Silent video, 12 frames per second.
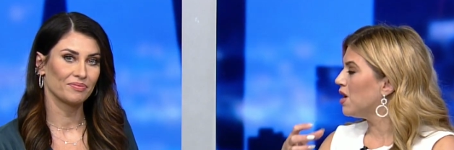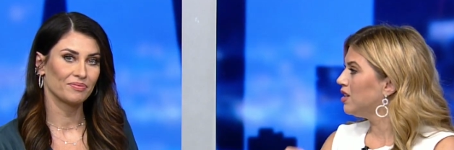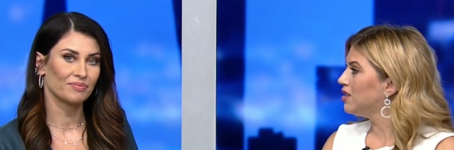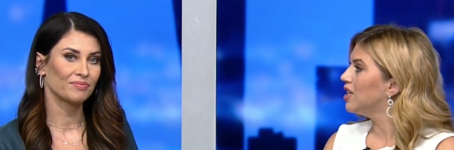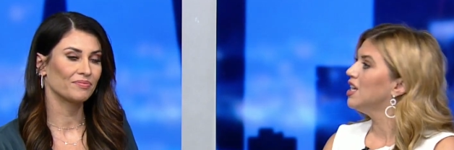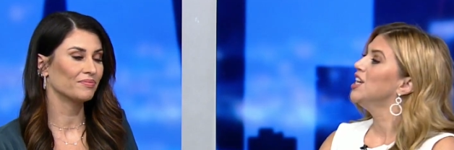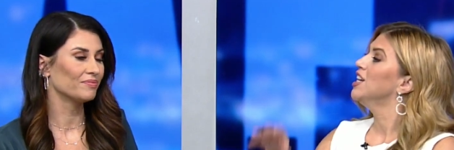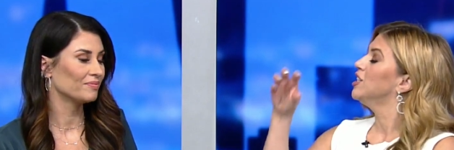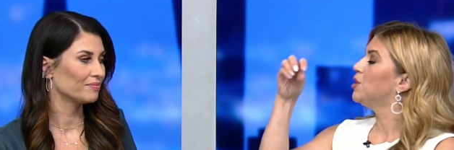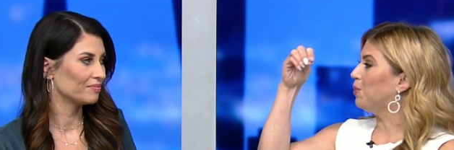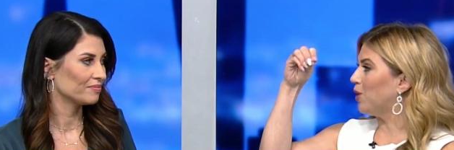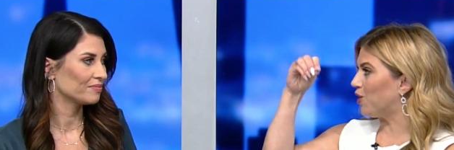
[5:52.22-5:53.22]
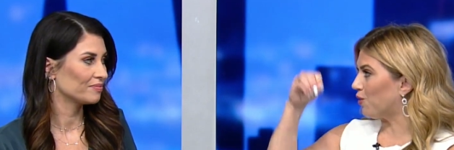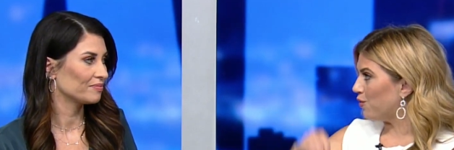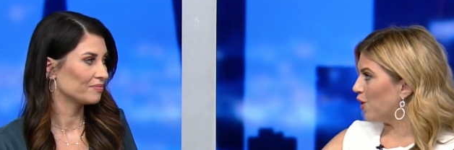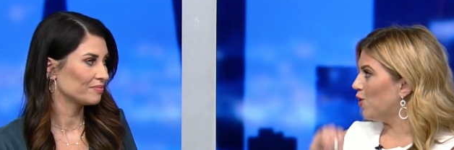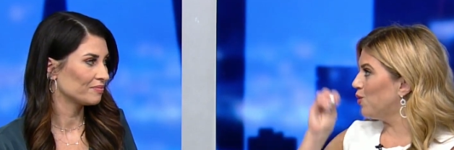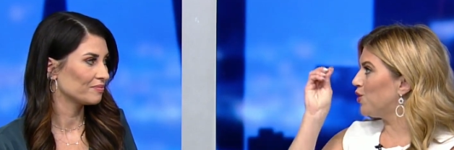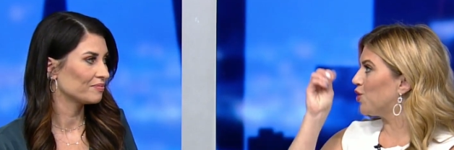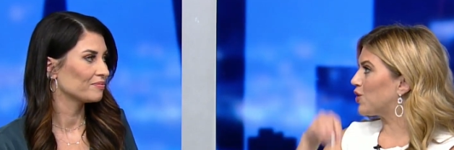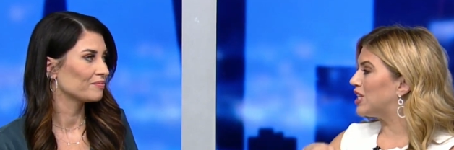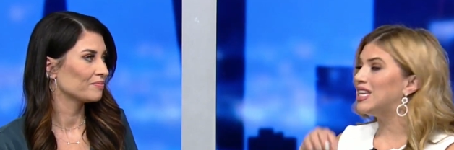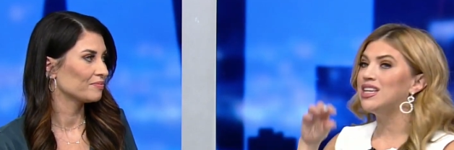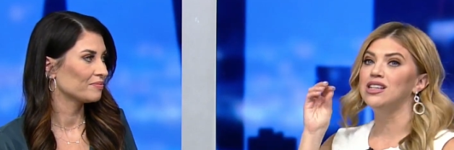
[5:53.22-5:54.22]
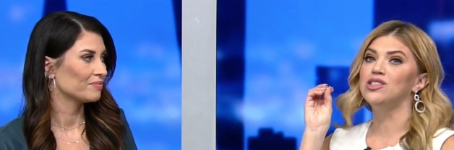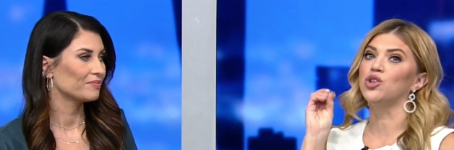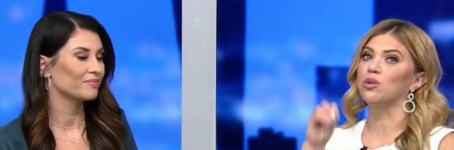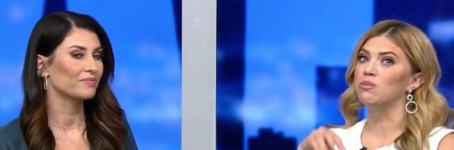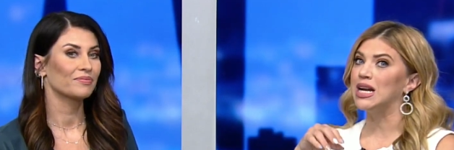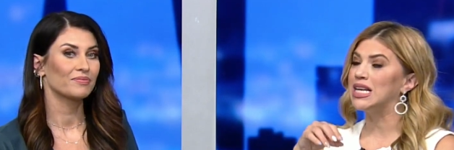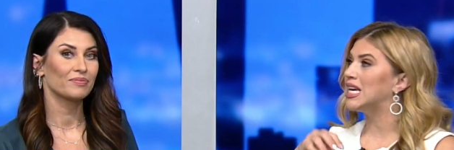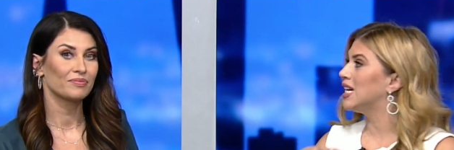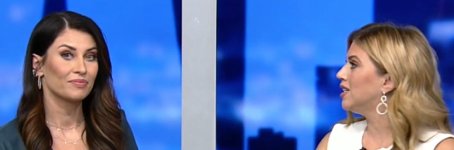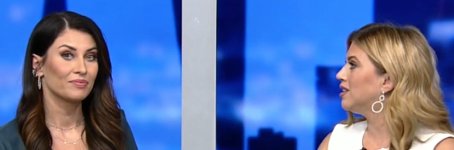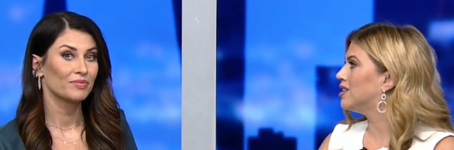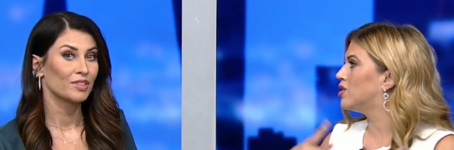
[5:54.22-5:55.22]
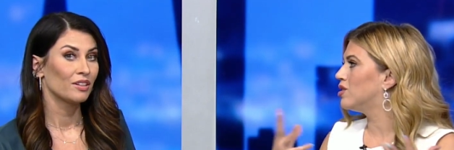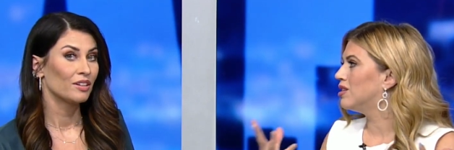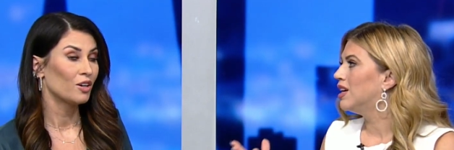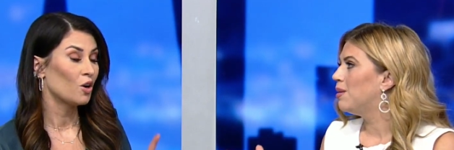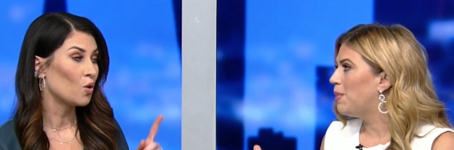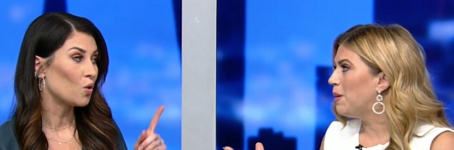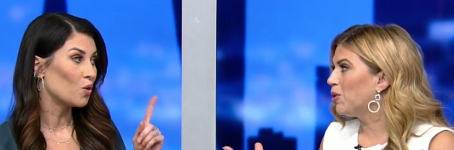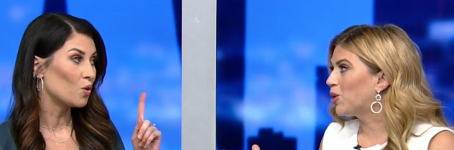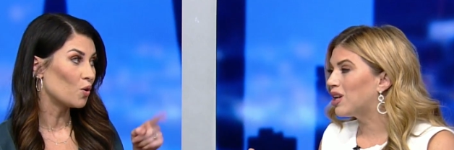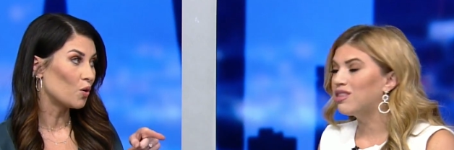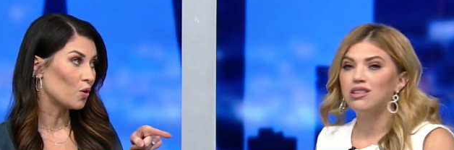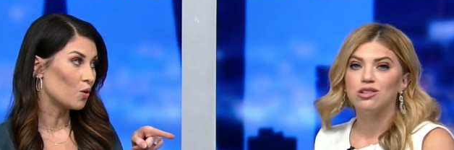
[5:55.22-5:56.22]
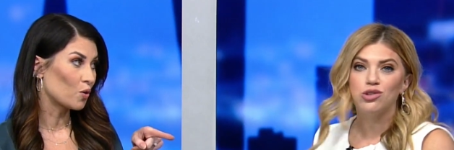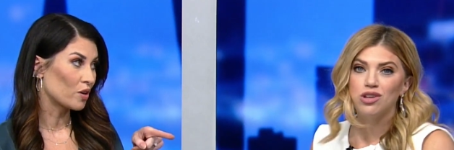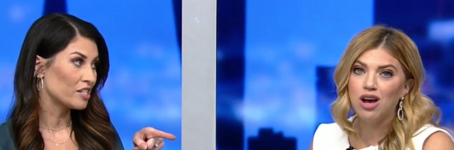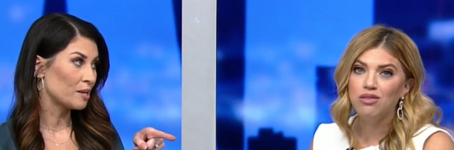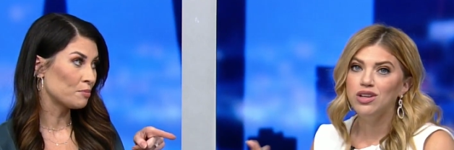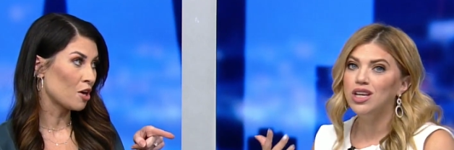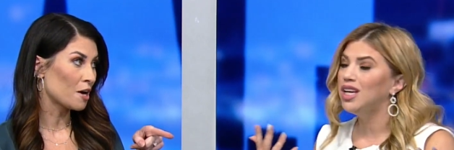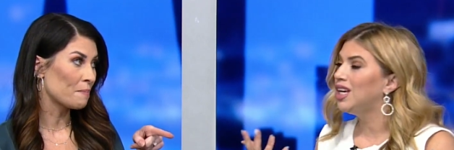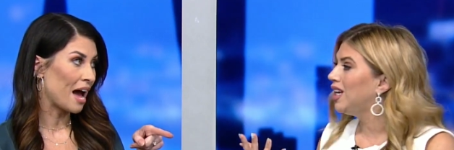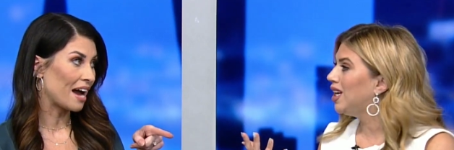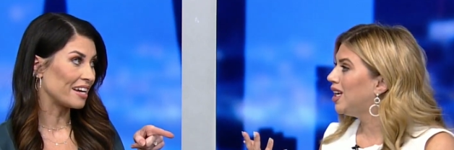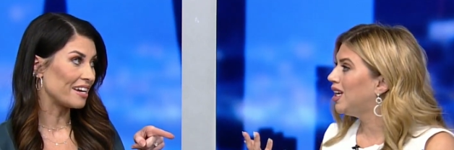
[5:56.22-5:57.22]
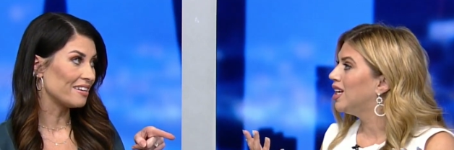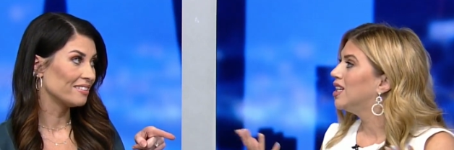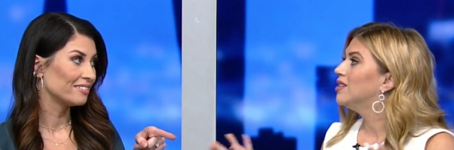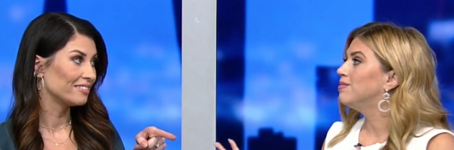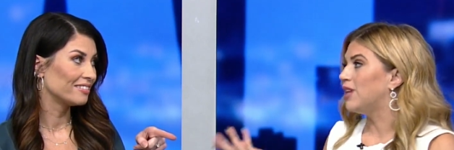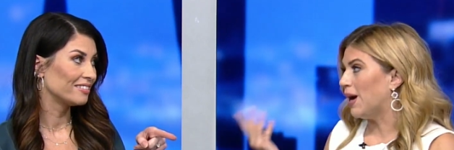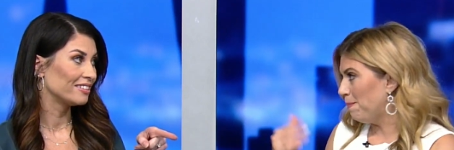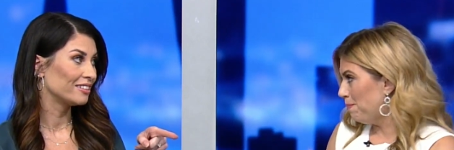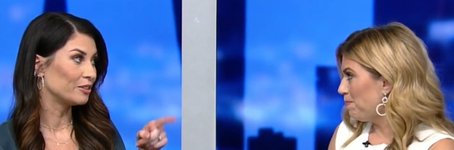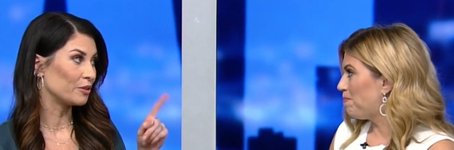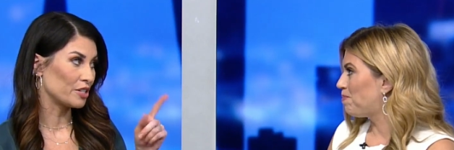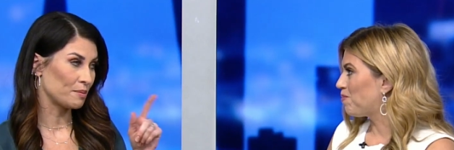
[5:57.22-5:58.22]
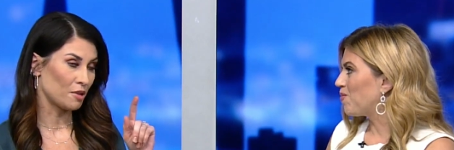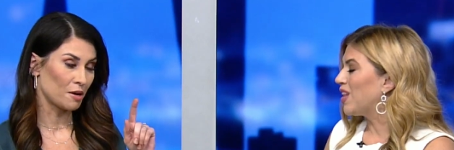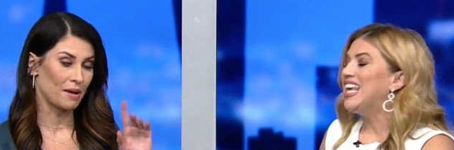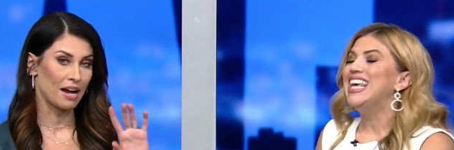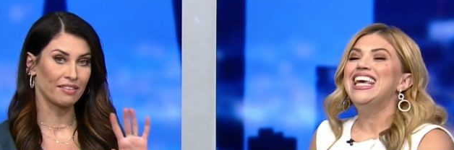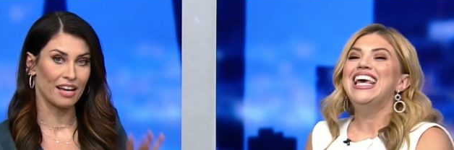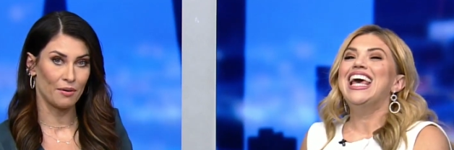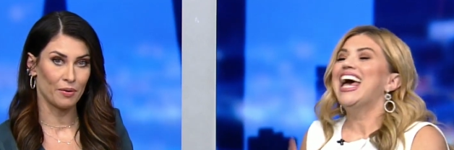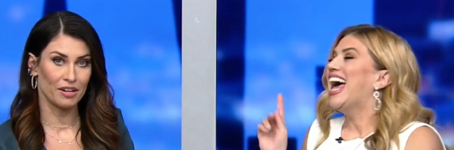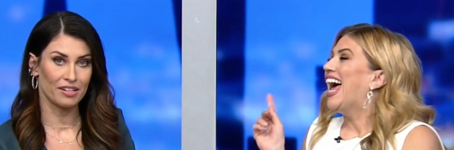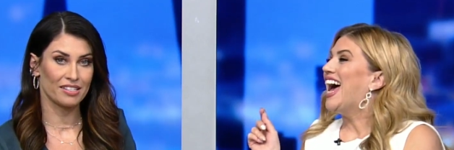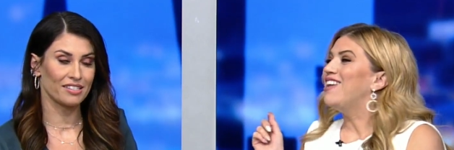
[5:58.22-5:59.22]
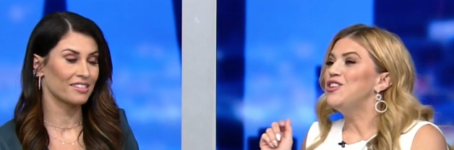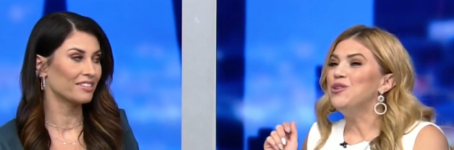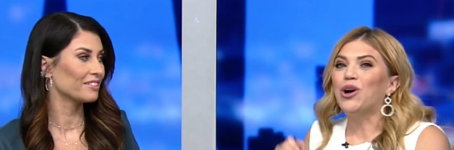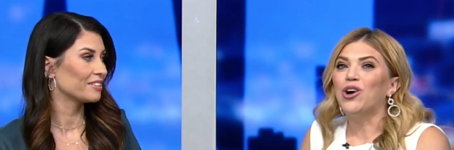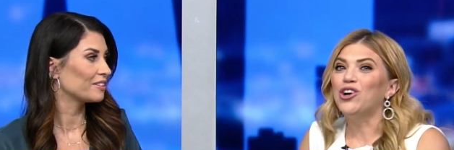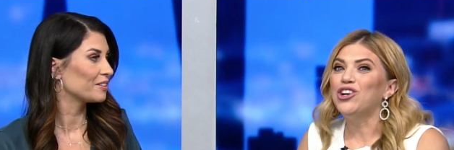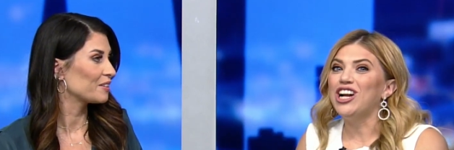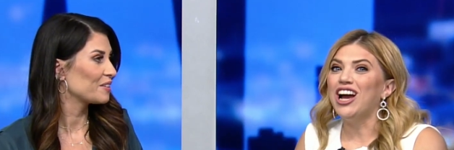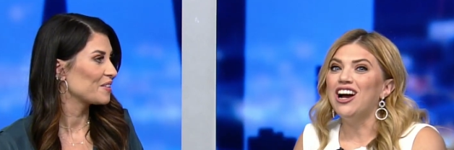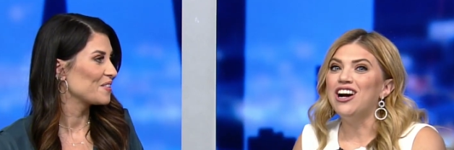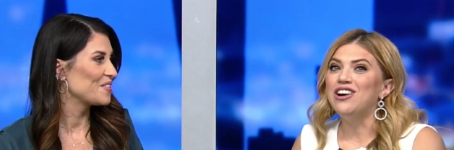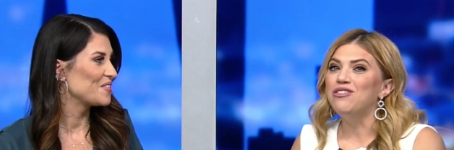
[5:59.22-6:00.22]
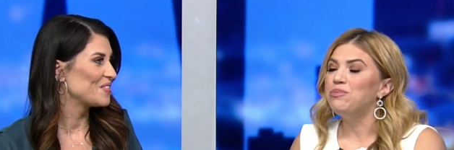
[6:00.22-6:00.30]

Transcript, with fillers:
Speaker 1: mugs, mm -hmm. to put your phone, your keys, your money in, because people are going to think there's or a coffee. Ziploc baggie. Yep.
Speaker 2: Or a Ziploc bag that works.
Speaker 1: Have you heard of